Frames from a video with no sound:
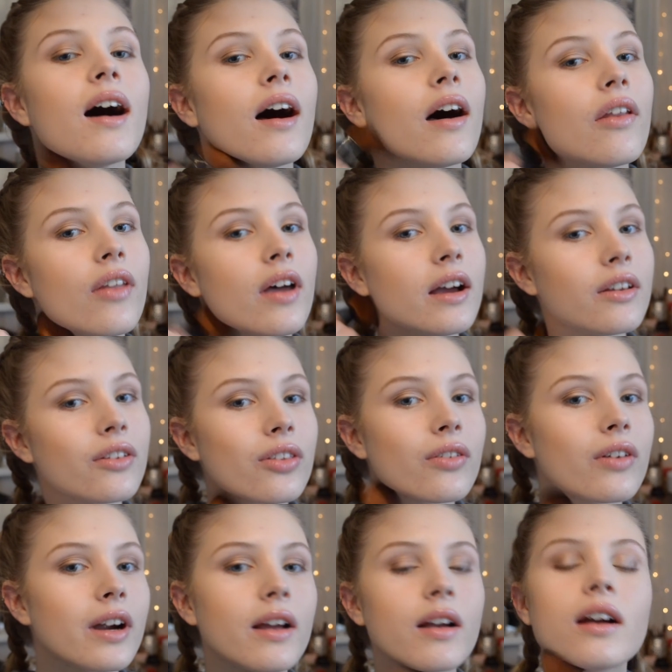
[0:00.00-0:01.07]
and that it's the
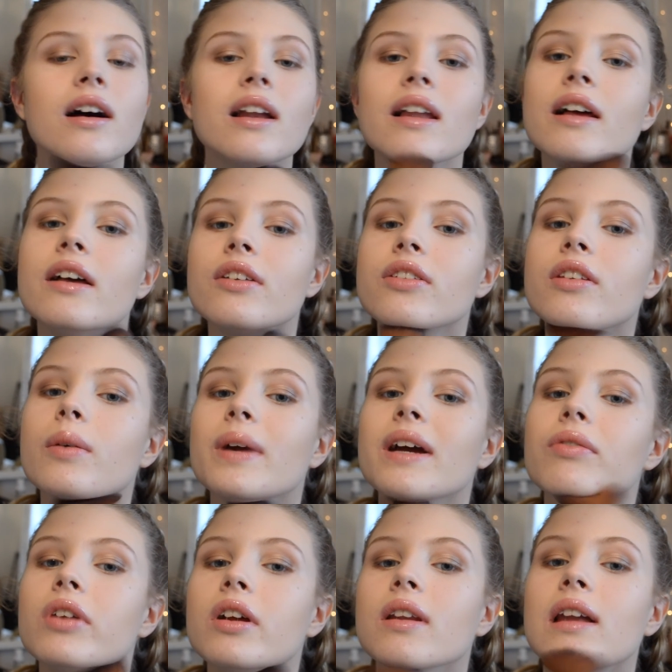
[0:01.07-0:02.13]
right colour so we
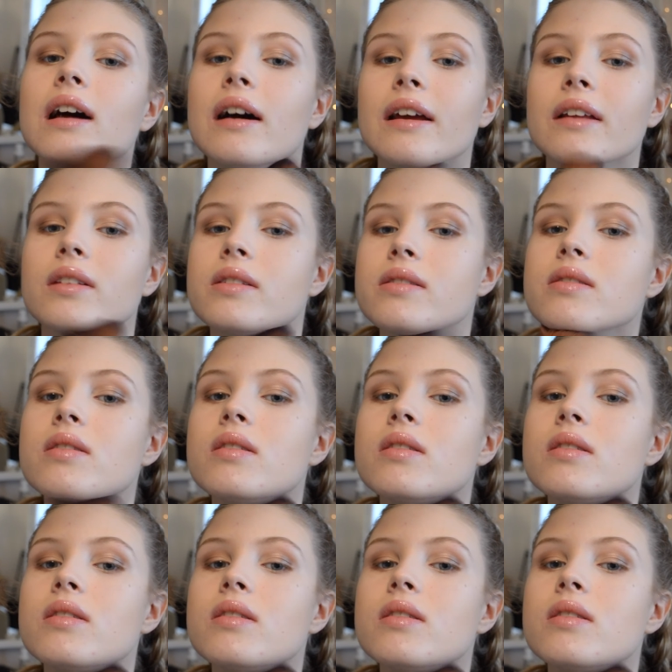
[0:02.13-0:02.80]
have no lines.